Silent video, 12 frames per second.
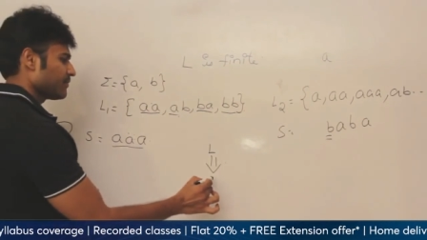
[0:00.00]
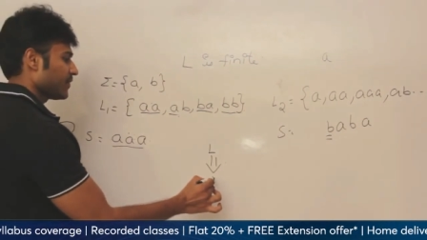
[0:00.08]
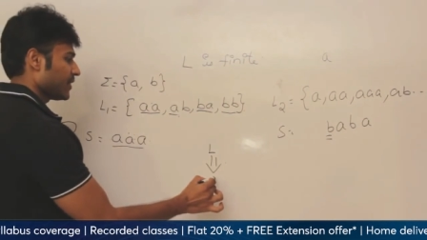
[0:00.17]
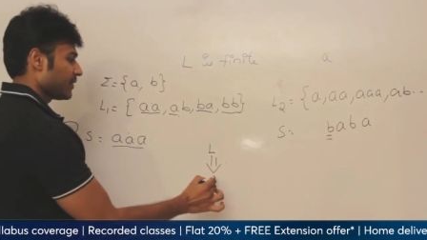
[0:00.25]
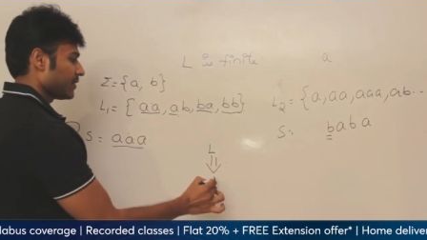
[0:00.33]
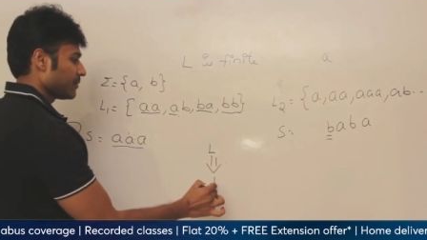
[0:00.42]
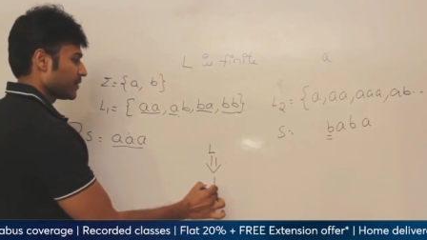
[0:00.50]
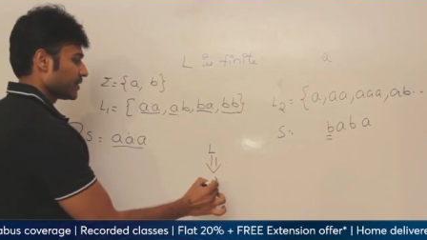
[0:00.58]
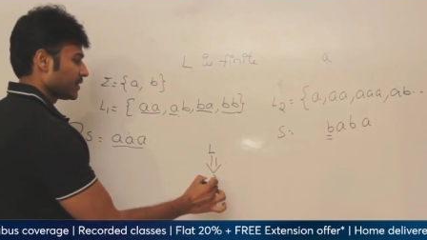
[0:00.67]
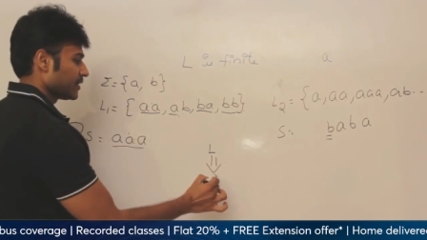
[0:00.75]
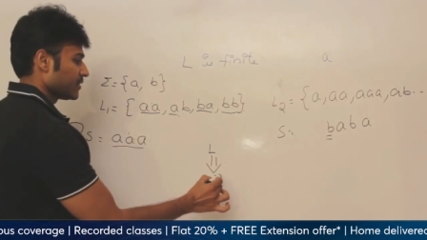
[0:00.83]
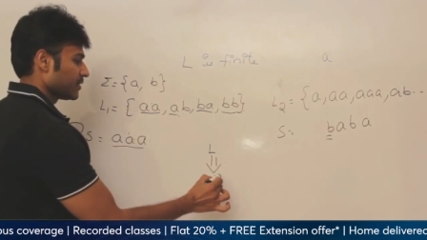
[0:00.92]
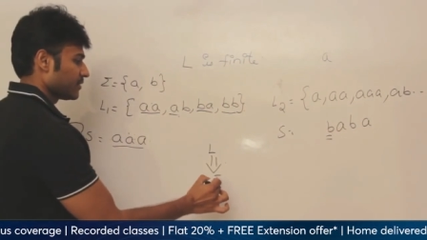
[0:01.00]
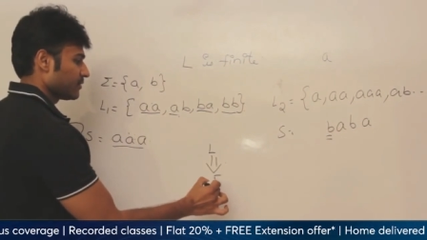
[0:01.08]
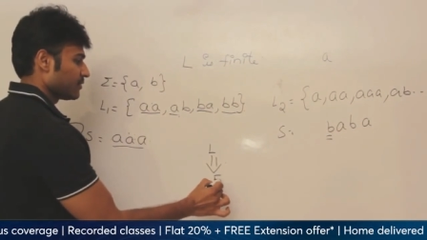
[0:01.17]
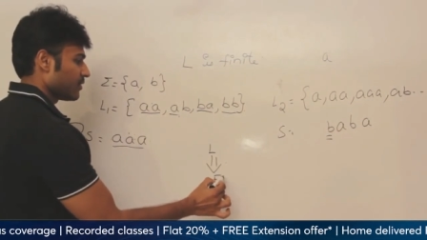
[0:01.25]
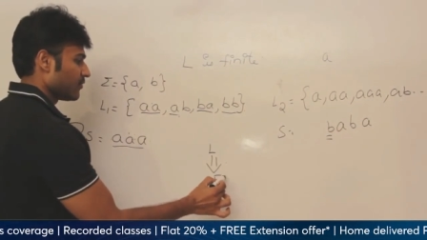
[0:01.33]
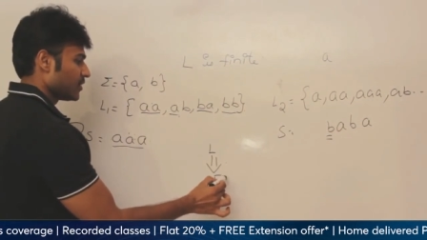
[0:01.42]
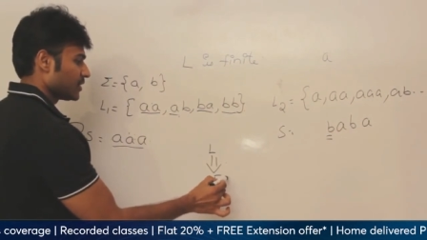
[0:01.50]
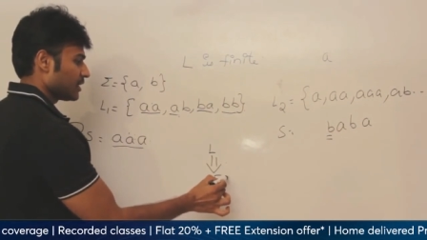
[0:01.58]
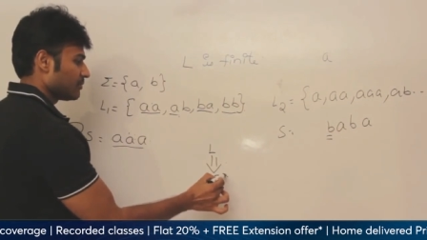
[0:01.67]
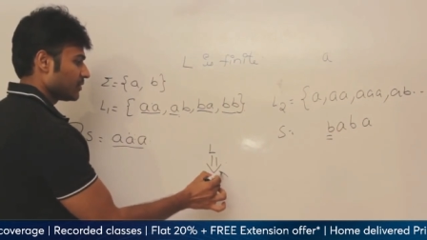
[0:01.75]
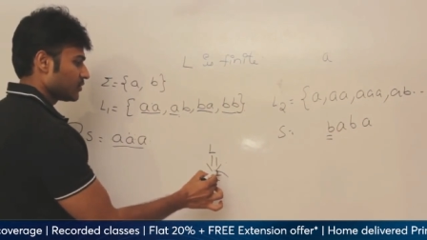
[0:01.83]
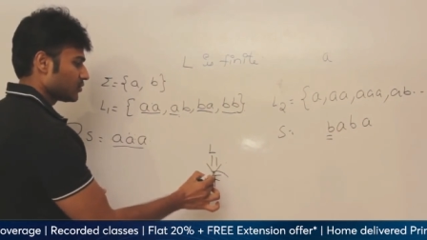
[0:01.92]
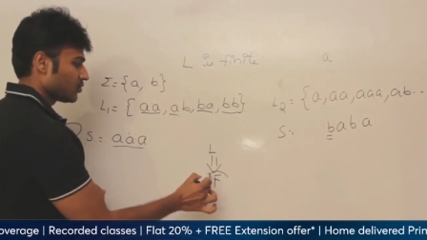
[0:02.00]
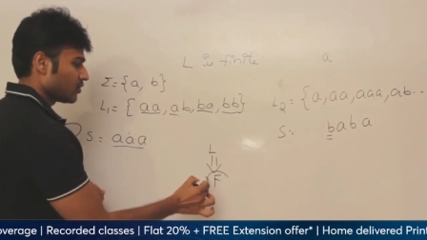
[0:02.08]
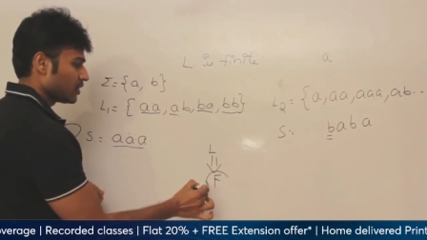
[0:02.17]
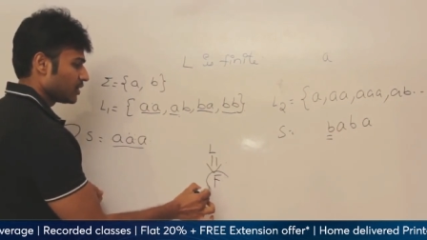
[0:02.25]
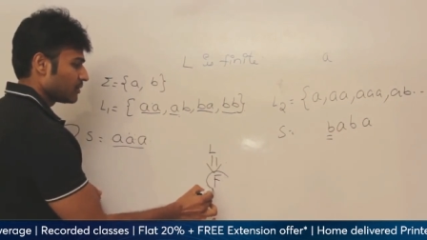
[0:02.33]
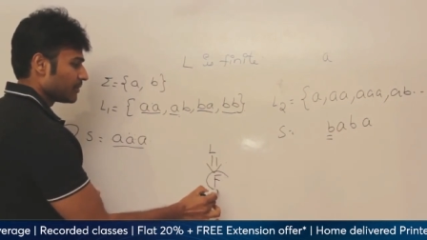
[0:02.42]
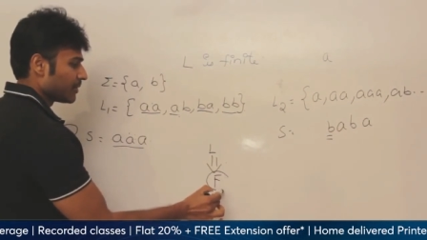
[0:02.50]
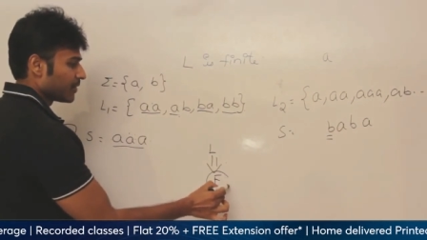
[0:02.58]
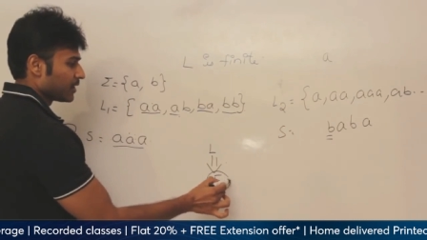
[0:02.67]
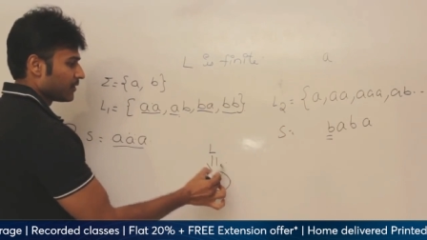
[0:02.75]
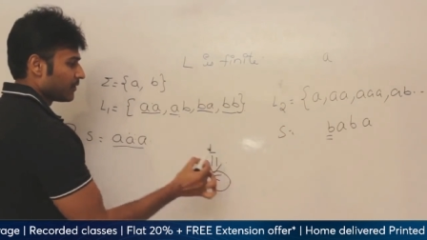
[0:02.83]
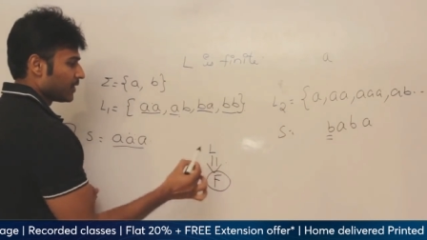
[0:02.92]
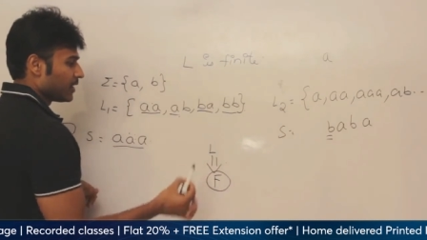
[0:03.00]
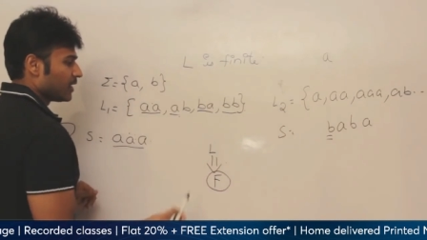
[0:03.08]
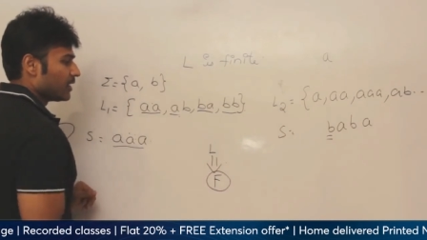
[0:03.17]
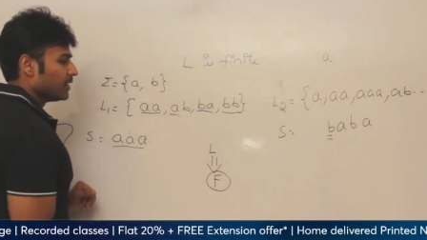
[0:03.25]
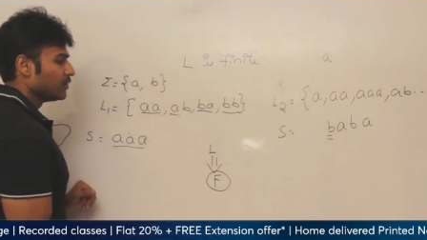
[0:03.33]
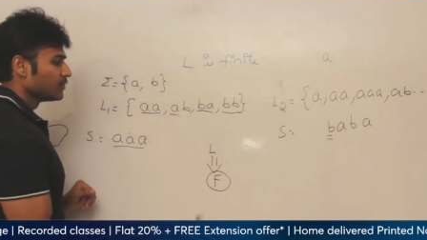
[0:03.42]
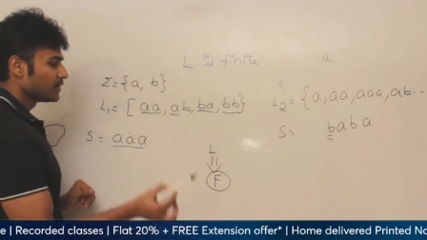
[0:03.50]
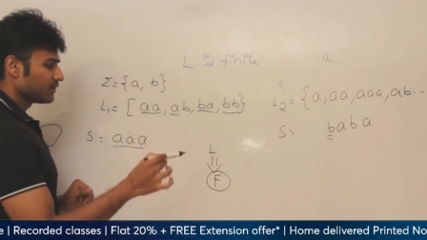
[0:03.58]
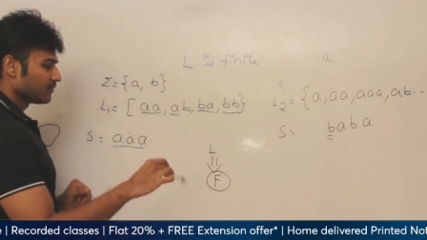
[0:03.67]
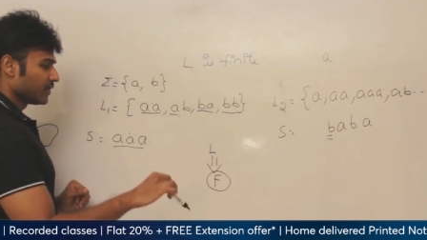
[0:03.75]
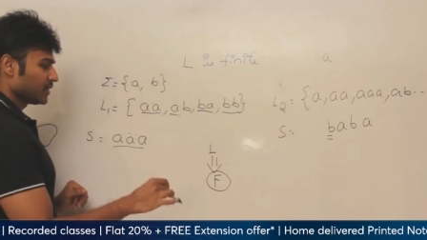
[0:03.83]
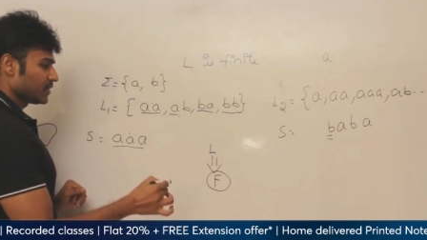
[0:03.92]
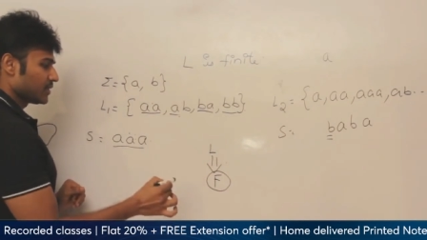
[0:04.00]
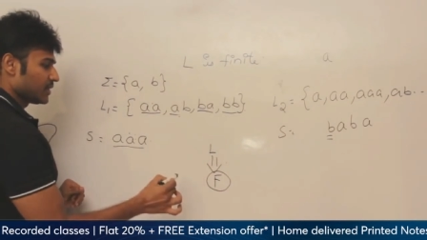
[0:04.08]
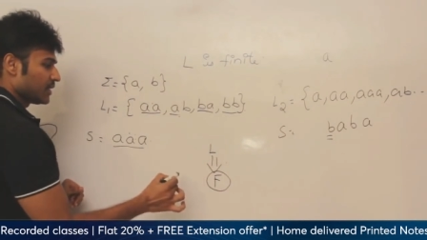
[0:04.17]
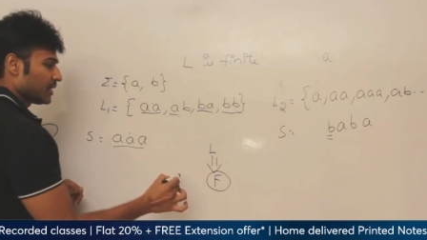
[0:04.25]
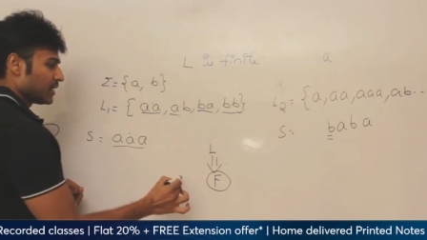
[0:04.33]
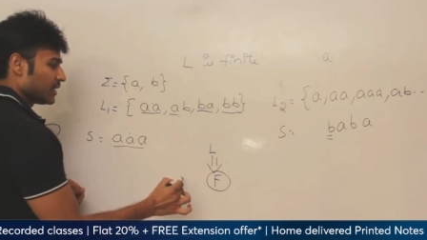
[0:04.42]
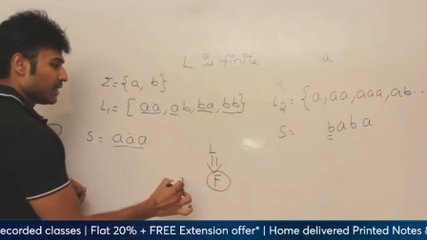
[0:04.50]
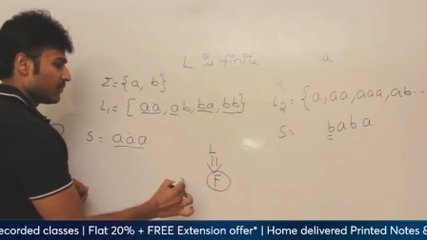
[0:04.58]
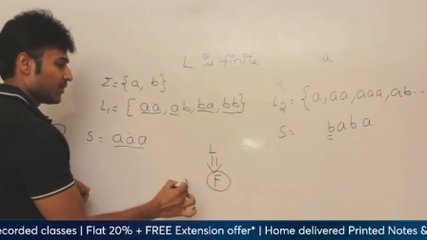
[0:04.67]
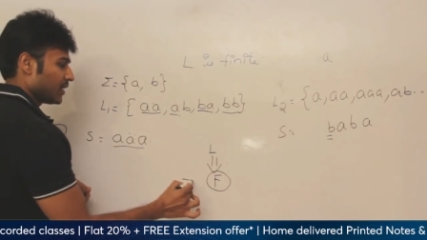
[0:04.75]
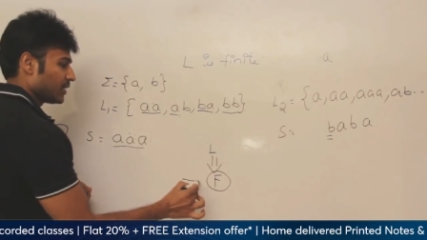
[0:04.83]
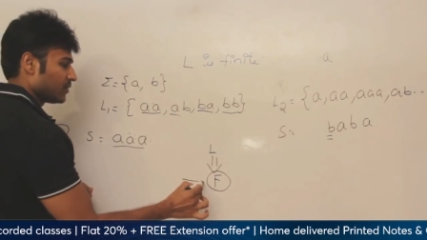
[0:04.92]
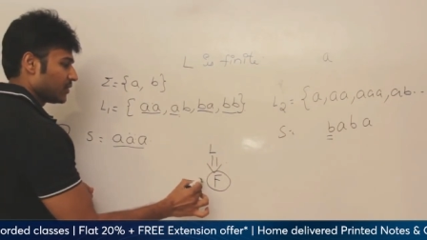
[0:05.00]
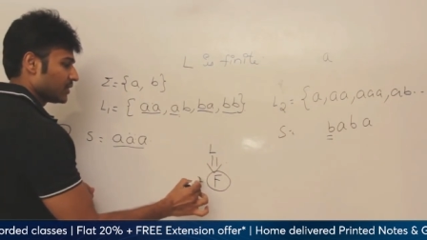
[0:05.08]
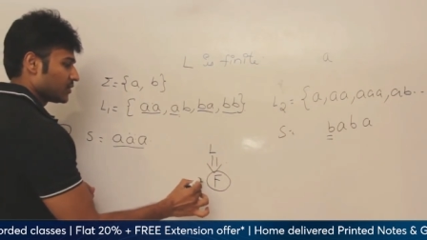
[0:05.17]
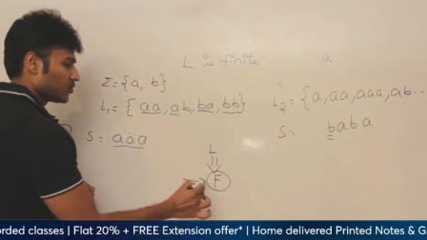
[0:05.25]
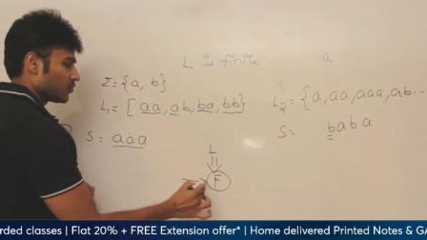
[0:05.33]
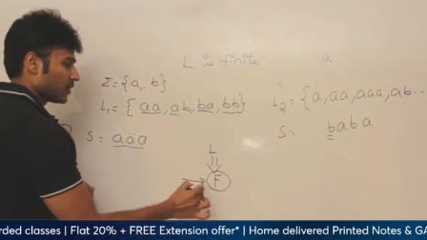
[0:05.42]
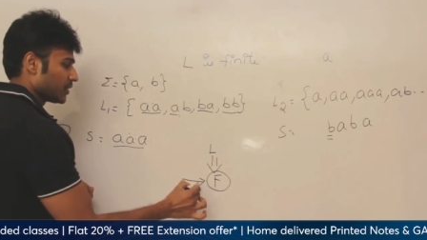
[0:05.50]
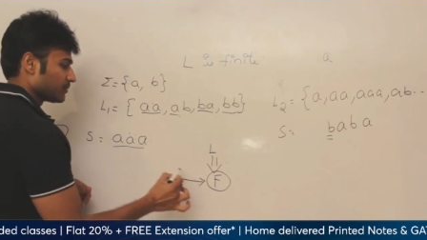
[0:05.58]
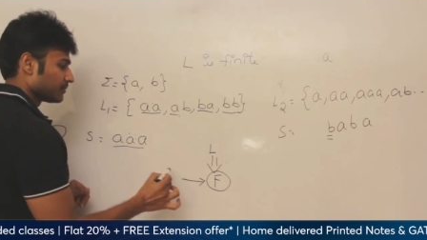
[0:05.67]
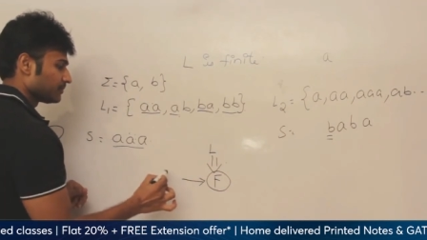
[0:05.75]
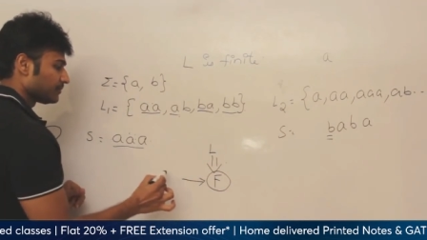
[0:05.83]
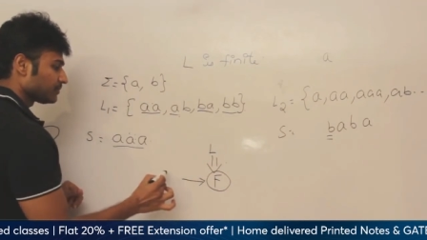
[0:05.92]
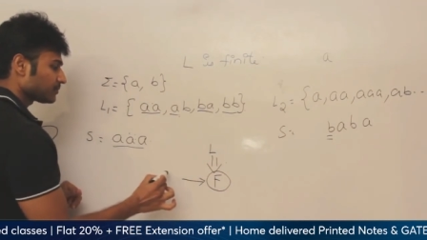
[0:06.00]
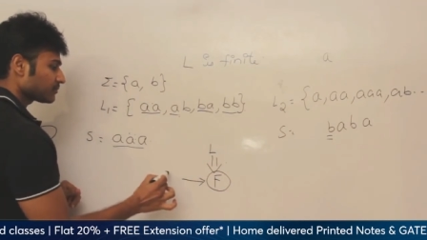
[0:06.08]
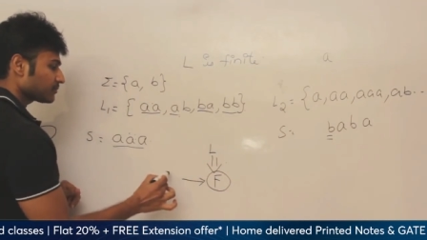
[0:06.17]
some finite representation which can be stored in the memory, using which if I give a string,